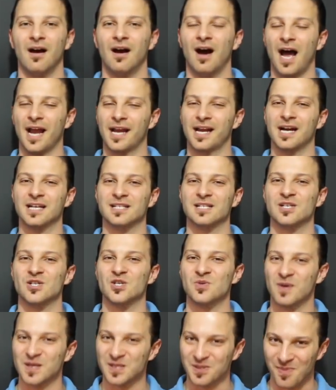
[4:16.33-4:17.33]
Hi guys, this
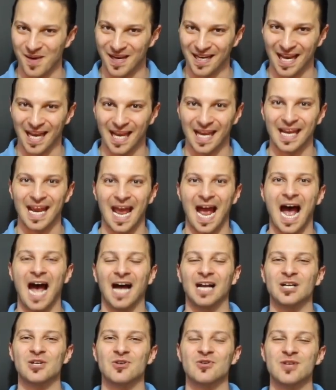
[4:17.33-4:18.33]
is Omar speaking,
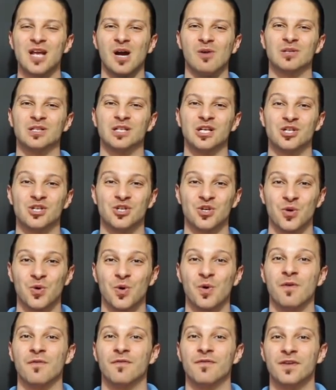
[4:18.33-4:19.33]
and today I will teach
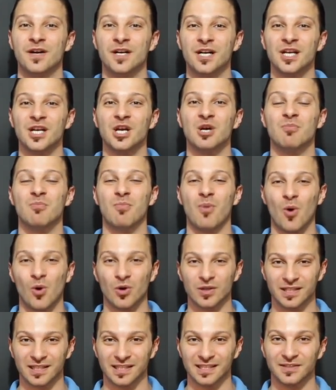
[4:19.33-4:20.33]
you very
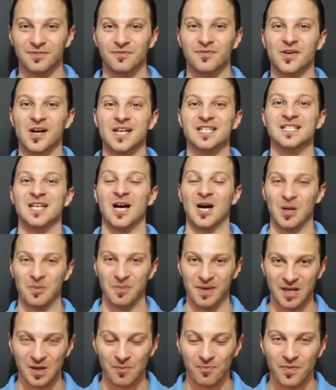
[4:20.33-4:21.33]
important phrase in
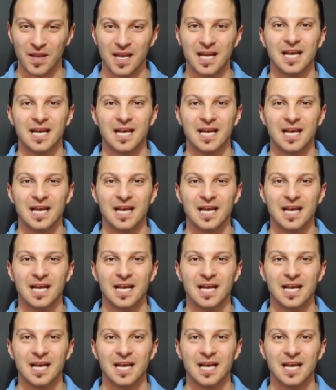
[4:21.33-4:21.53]
Arabic,